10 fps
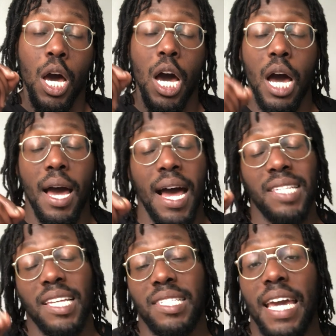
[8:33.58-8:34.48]

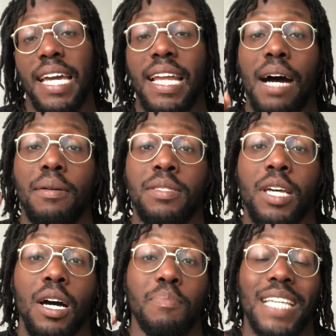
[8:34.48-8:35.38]
As they say in that,
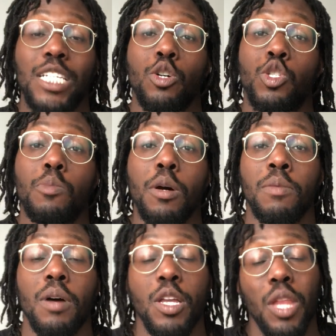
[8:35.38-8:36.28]

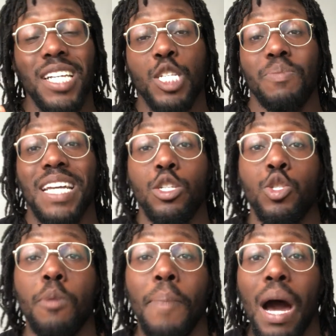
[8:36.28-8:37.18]
knowledge is potential
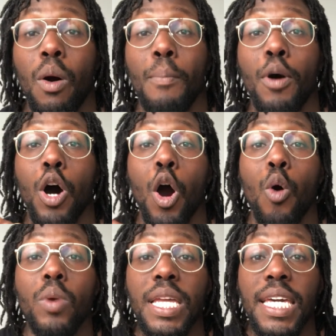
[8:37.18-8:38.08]
superpower, but
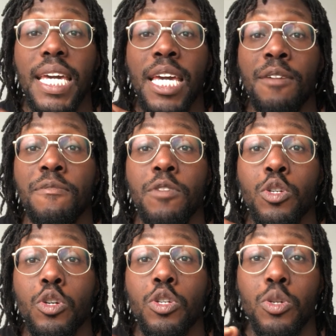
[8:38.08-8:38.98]
only if
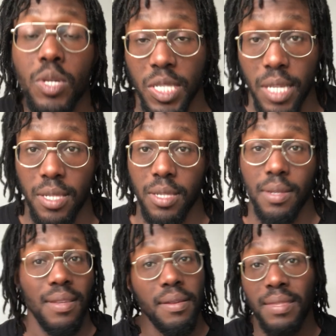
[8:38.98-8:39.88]
you use it.
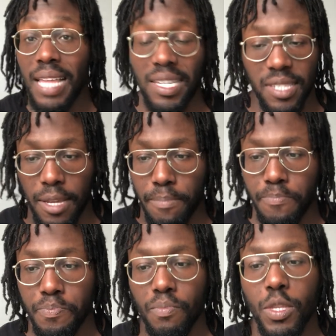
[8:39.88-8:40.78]
That's it.
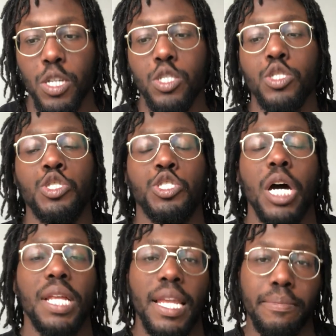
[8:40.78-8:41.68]

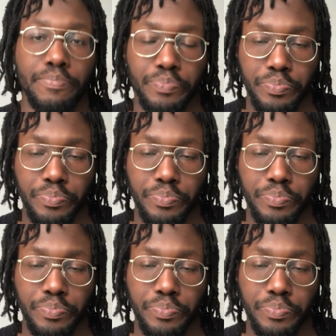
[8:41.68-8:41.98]
Journaling.